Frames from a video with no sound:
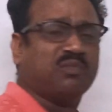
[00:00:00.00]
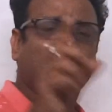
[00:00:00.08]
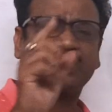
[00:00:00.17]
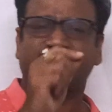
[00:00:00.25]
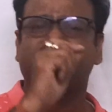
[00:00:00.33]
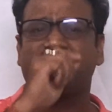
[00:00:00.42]

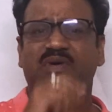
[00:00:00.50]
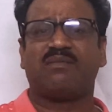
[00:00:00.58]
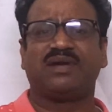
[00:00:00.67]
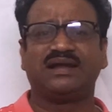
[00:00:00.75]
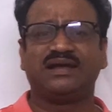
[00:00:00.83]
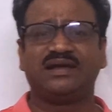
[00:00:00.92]
most
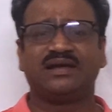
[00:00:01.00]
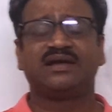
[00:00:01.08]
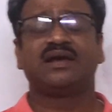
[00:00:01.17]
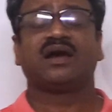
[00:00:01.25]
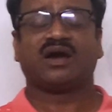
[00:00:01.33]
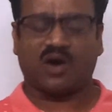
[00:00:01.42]

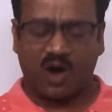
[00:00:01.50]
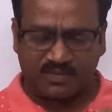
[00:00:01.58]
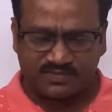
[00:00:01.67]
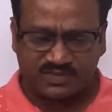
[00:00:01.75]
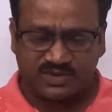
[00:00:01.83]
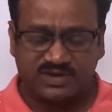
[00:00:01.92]
probably
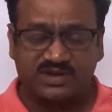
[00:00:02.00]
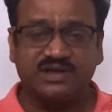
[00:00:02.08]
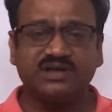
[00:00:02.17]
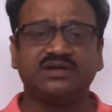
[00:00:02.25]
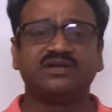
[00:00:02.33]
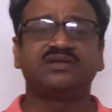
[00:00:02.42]
comes
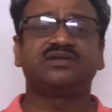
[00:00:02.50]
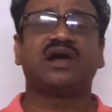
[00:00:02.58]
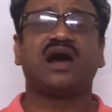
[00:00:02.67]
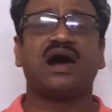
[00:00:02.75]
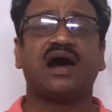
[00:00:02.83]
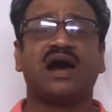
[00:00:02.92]
in
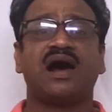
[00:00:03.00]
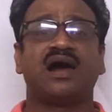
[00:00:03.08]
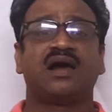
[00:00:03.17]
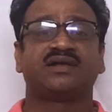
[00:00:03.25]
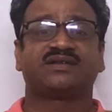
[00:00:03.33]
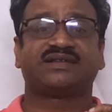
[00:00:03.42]
the
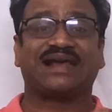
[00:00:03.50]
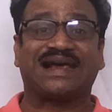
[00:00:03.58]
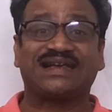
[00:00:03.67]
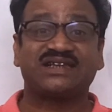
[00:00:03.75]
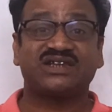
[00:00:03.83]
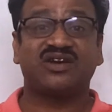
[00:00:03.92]

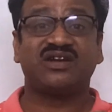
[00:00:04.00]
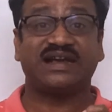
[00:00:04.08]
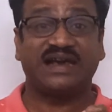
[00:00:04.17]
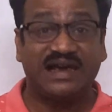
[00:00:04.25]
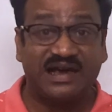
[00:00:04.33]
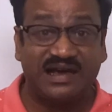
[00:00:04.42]
section
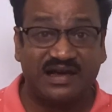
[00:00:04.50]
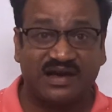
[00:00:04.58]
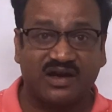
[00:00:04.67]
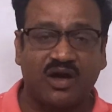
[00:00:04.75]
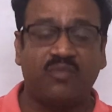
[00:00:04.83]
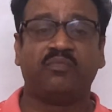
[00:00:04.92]
A,
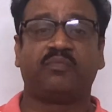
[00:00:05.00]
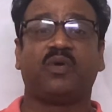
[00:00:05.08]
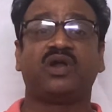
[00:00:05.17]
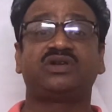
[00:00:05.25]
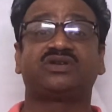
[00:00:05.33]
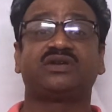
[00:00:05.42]

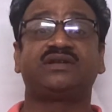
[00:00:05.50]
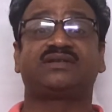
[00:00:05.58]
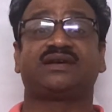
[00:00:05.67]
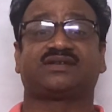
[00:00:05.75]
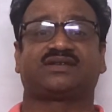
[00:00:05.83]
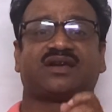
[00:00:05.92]
compulsory
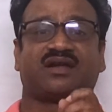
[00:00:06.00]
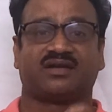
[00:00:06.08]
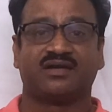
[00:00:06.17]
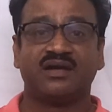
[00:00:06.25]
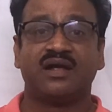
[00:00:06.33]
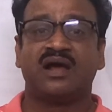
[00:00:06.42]
section.
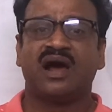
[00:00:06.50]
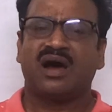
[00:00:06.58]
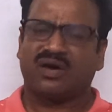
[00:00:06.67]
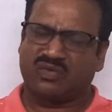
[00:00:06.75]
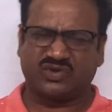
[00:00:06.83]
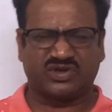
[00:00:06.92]

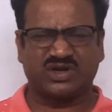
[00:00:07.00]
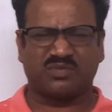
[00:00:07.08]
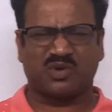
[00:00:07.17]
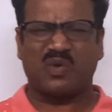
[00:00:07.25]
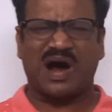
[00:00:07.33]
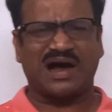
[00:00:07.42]
Question
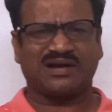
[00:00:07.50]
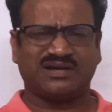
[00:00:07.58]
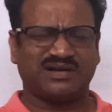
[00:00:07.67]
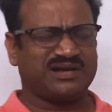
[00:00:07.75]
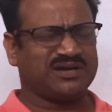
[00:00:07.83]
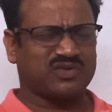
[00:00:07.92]
number 1,
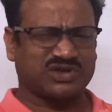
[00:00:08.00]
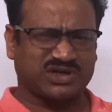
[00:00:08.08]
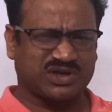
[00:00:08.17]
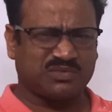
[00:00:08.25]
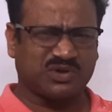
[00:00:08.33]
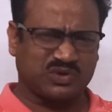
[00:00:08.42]
in question
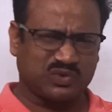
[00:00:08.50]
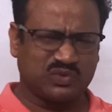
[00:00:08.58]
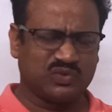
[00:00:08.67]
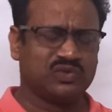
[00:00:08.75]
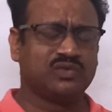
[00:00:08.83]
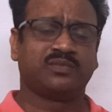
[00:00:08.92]
number
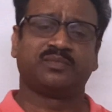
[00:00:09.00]
2,